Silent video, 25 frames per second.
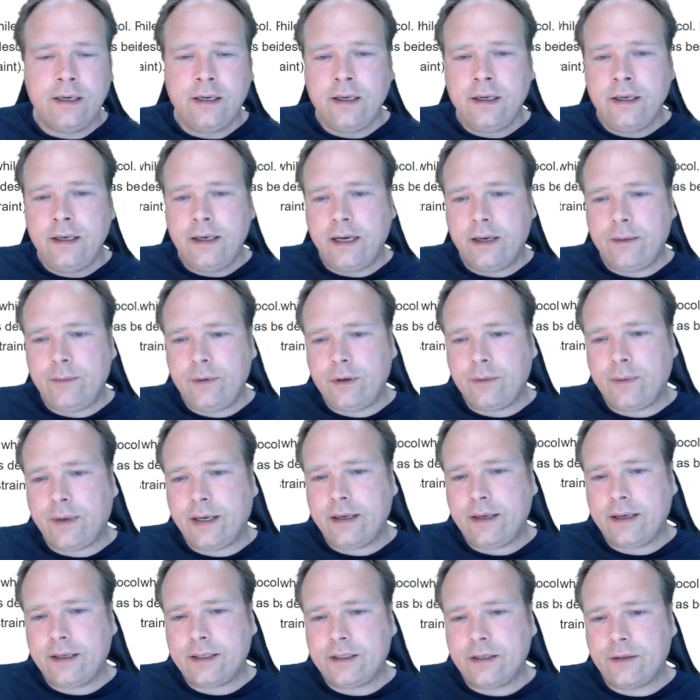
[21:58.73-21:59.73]
you
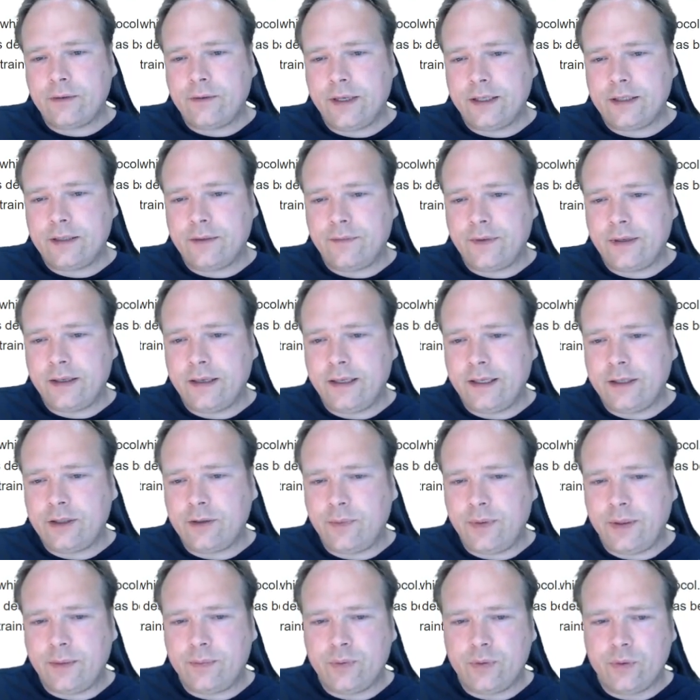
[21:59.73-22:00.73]
might actually create something that needs to
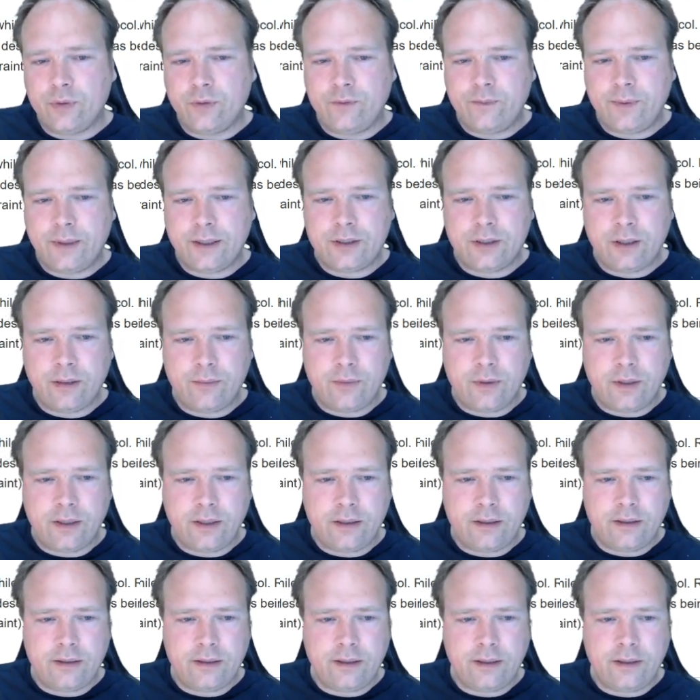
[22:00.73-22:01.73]
be approved by
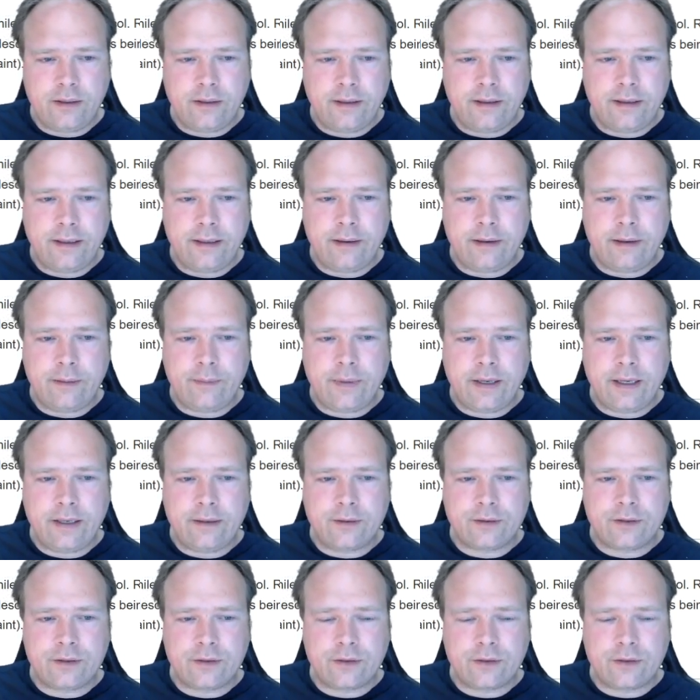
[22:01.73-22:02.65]
someone. It might also